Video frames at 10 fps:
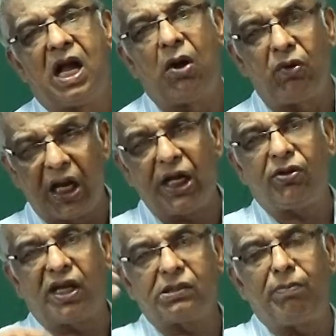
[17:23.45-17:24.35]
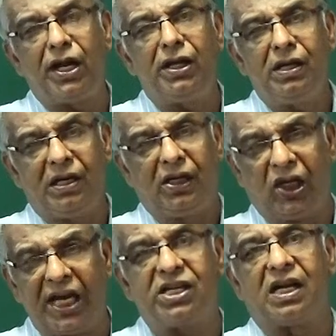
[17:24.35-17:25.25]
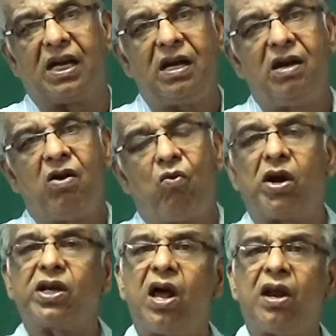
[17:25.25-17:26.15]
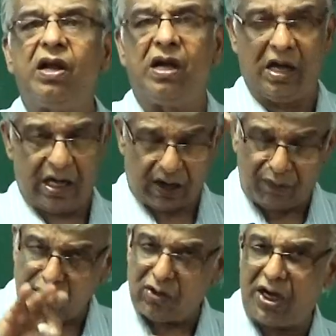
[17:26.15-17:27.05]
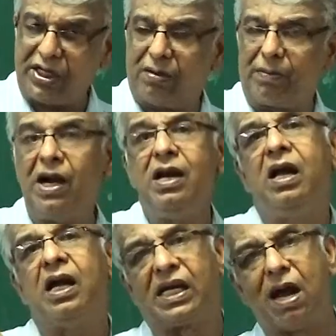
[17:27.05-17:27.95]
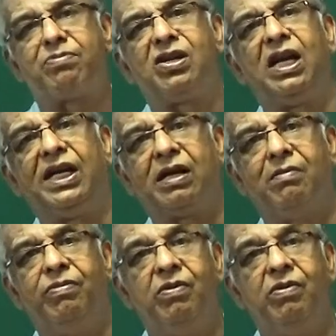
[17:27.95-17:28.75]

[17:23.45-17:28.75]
I would like to explain later what are revenue item and capital item.